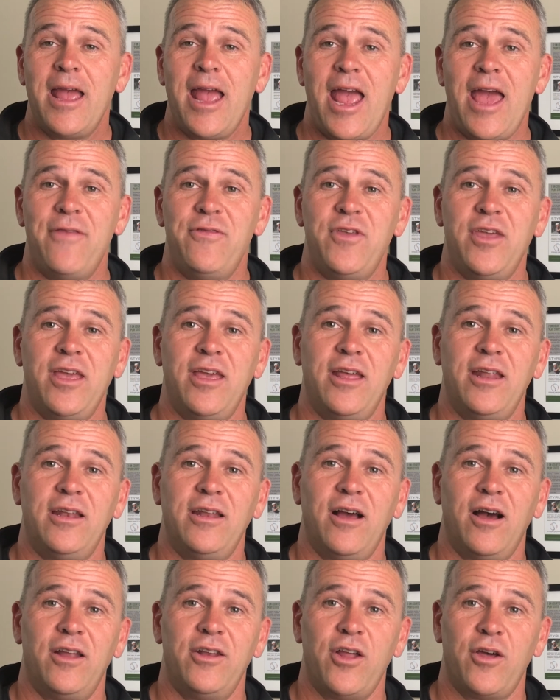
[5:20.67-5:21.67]
And then
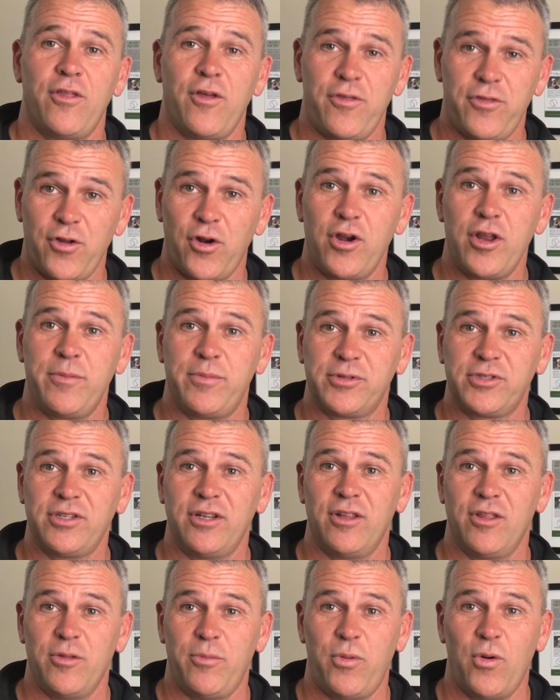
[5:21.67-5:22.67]
another
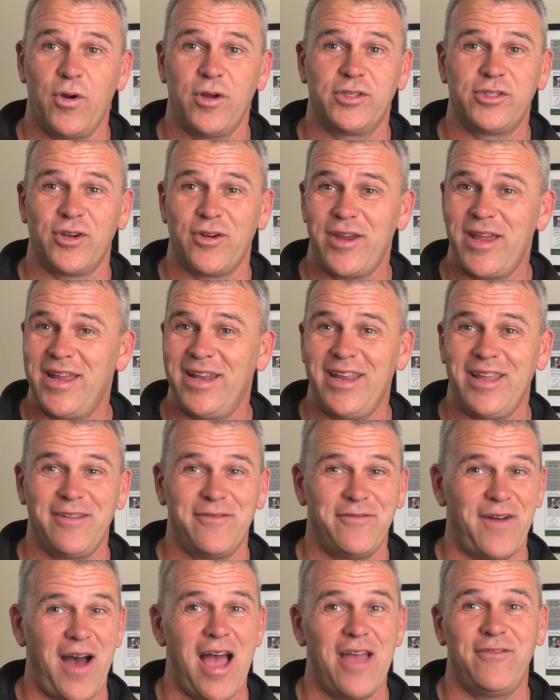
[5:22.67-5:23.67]
30% of the points are ending
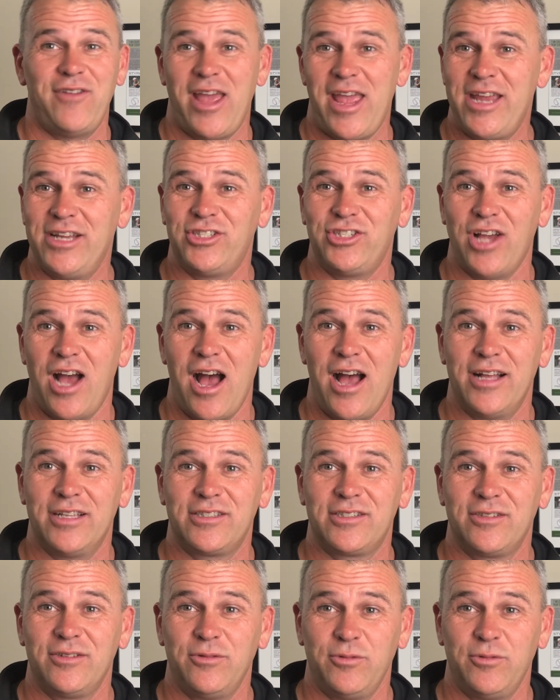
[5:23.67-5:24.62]
5 to 8 shots,